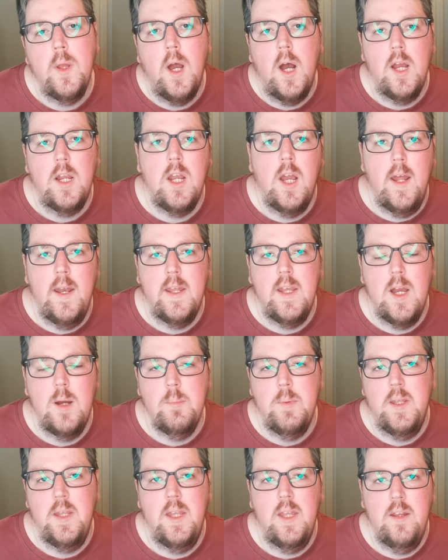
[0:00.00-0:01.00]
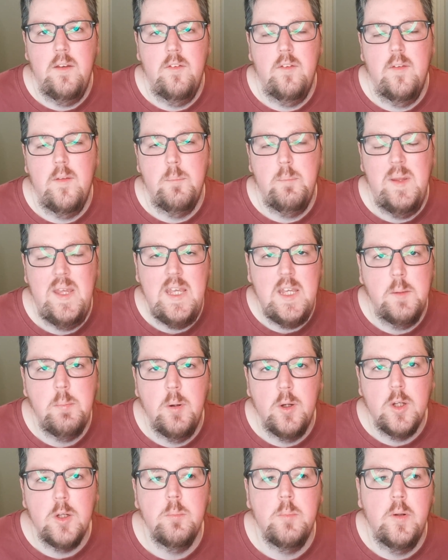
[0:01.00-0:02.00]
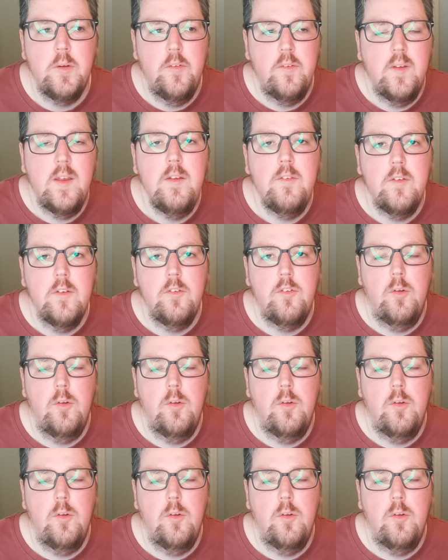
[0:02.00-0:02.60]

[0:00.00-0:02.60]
are kind of coming into the peak Pokemon season,